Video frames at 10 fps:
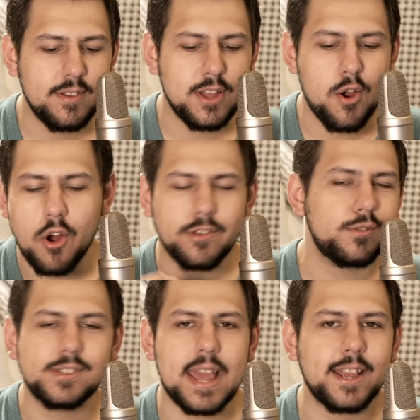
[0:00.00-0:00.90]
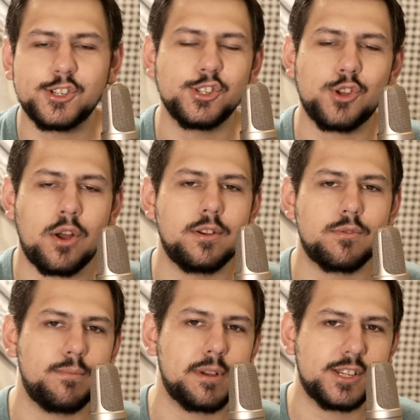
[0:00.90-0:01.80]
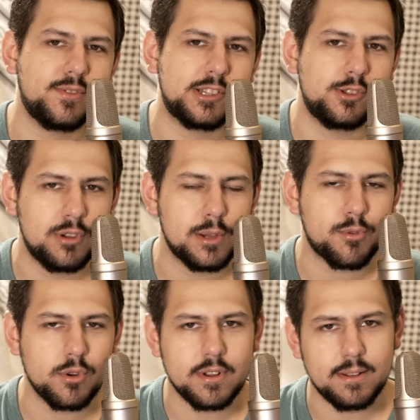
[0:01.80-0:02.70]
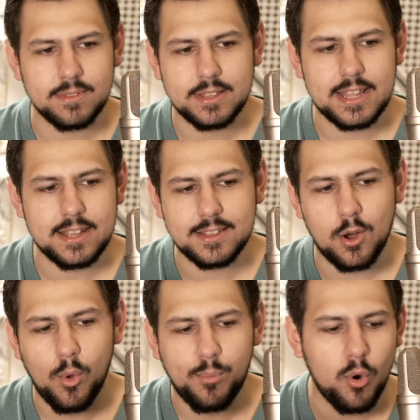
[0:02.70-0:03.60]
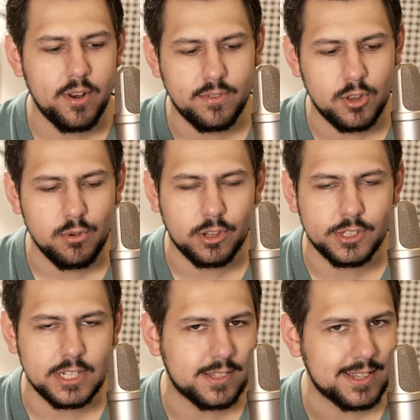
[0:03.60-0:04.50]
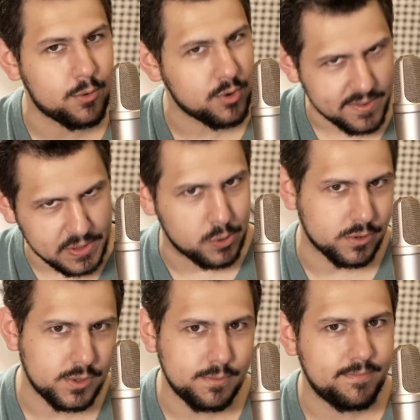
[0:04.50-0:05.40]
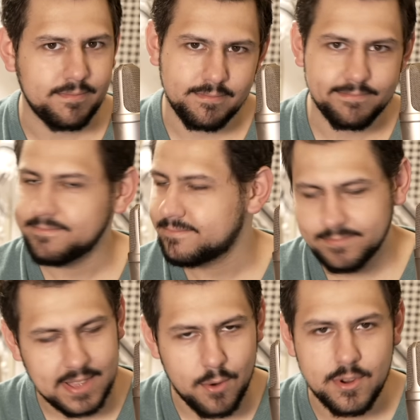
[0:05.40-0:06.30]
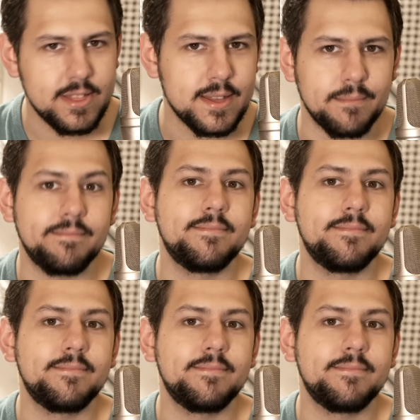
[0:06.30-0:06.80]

There are no sanctions on Iran because of its nuclear program. The whole point of the nuclear deal is to get rid of those. Get rid of them.